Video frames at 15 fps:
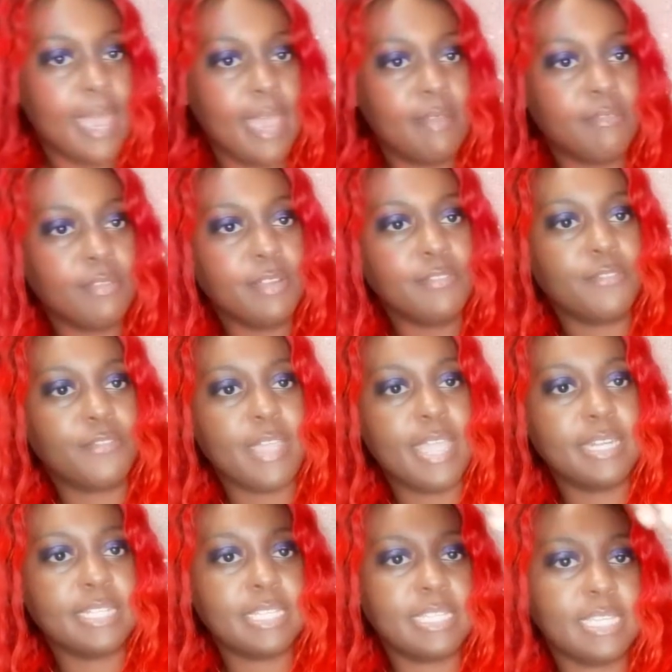every
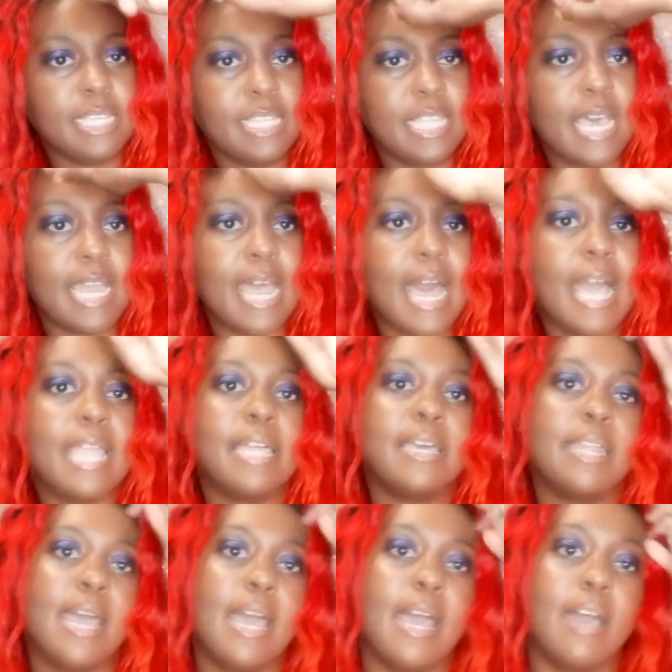fantasy that I
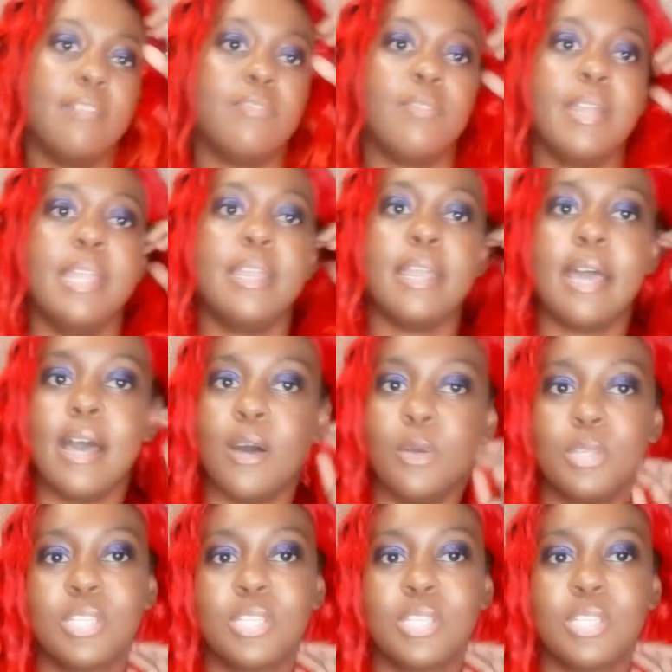could have right now.